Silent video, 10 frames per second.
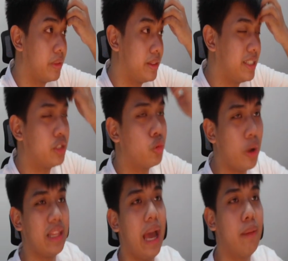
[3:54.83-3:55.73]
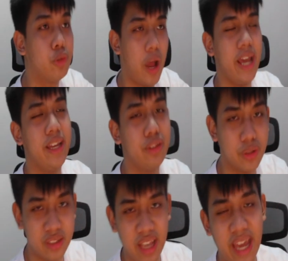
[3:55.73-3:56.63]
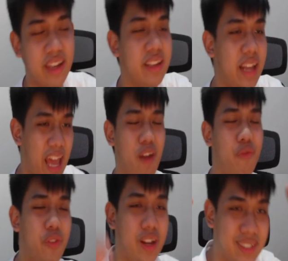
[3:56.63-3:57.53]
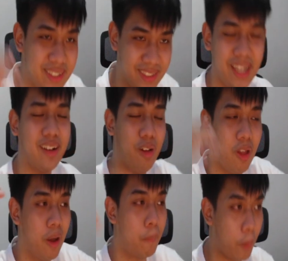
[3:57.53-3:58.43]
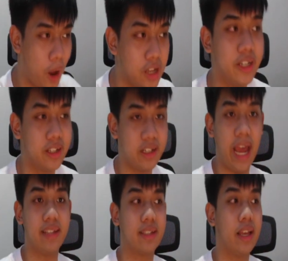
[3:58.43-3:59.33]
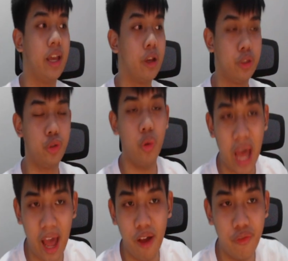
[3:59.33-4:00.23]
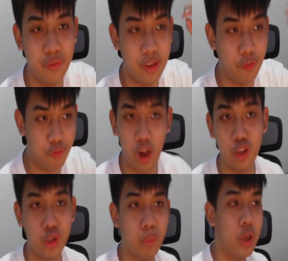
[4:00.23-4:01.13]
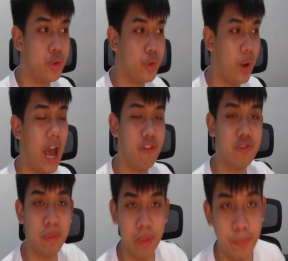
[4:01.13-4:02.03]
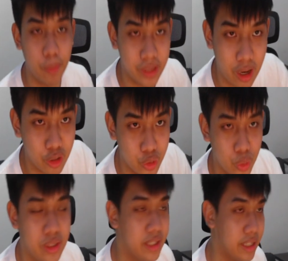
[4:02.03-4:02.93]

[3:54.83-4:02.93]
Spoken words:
this is what I'm trying to say in every single project, guys. You have the volume, you have the people that are using